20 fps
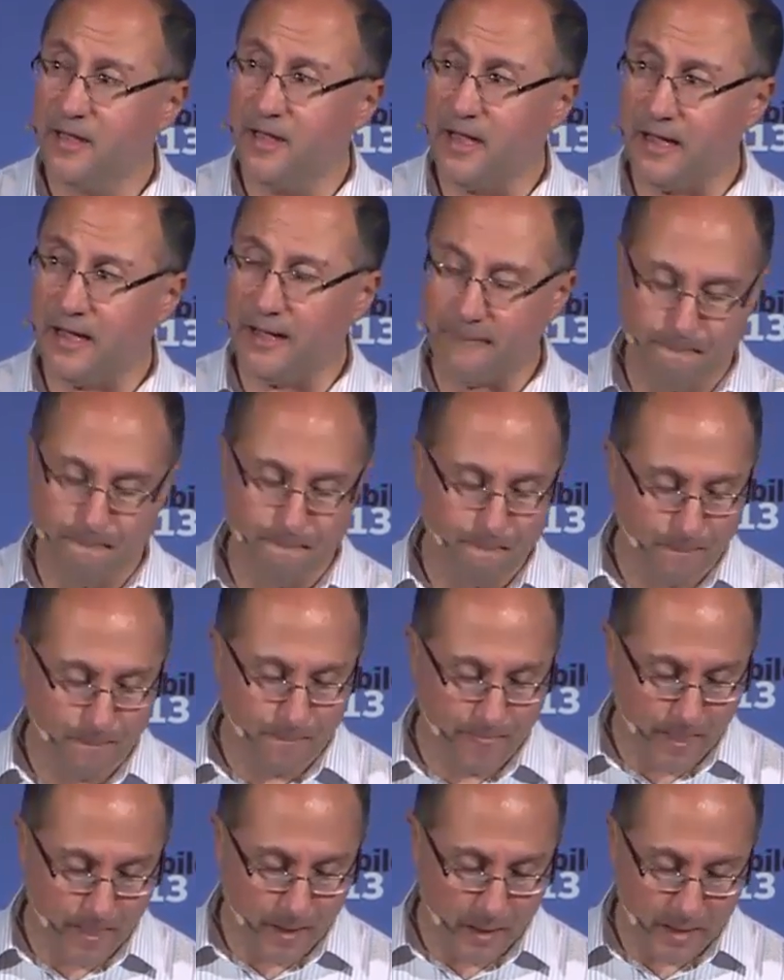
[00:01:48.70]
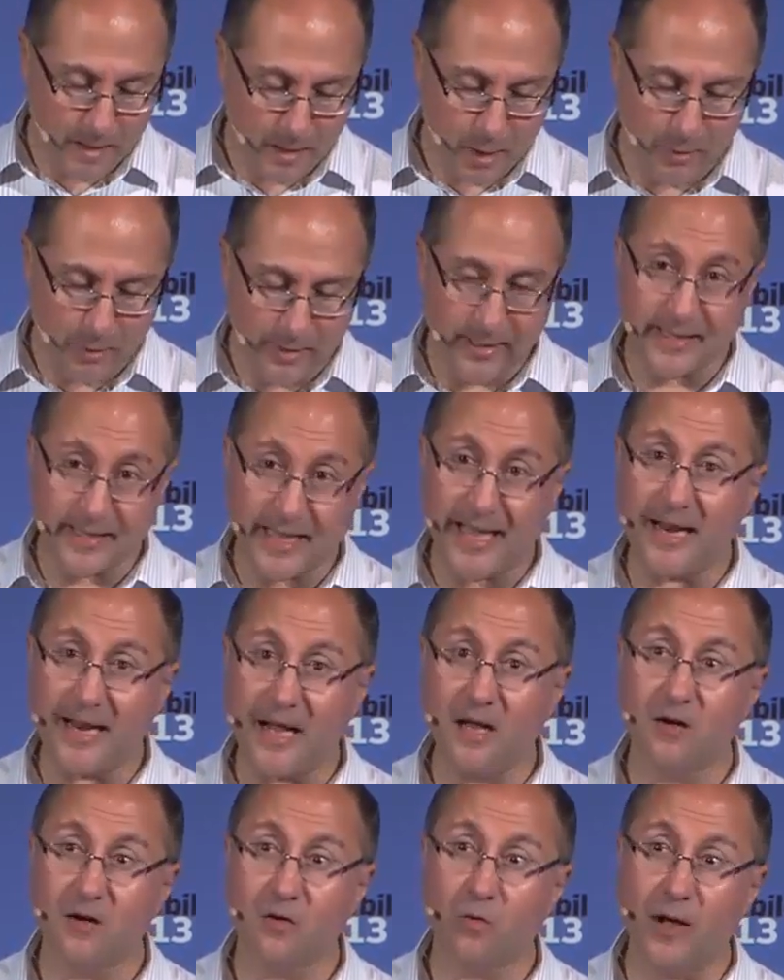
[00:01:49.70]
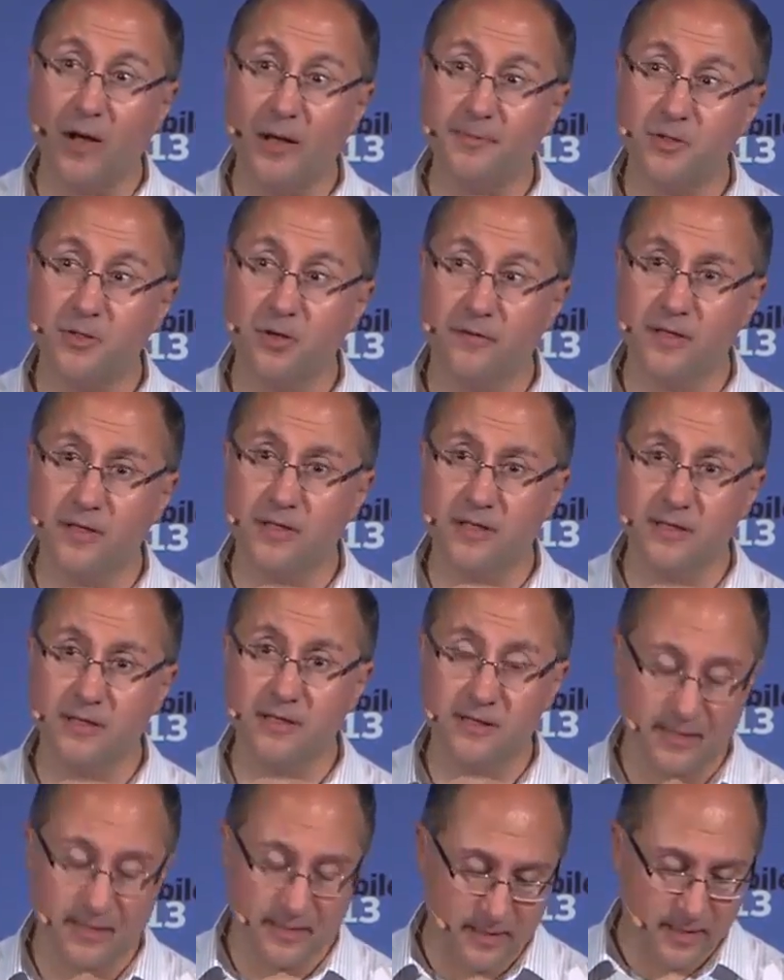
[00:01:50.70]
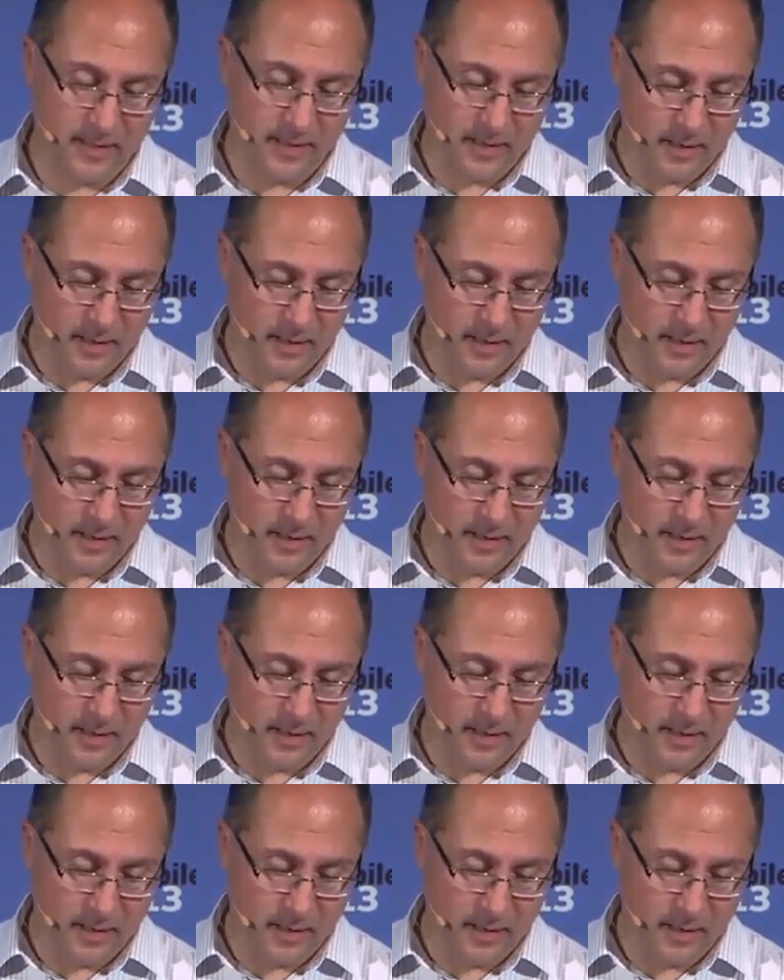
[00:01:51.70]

um, including data, web services,